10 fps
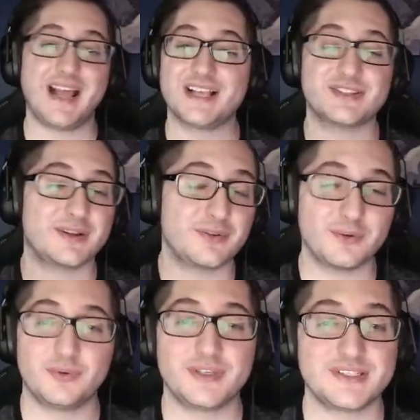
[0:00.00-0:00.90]
has the
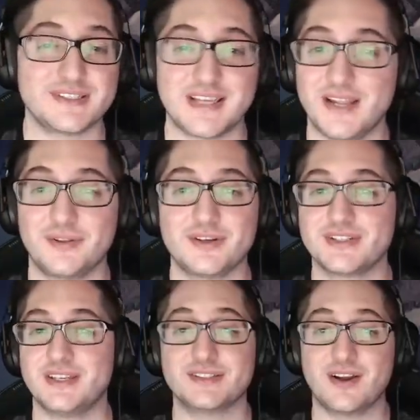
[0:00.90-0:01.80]
coolest
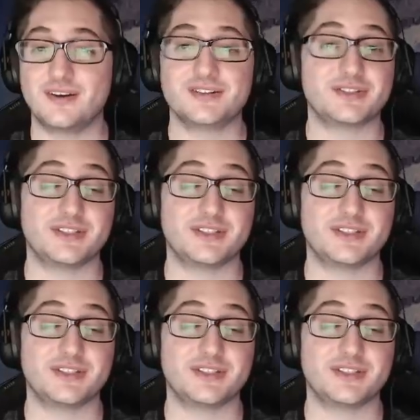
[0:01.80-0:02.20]
sailors, and it's honestly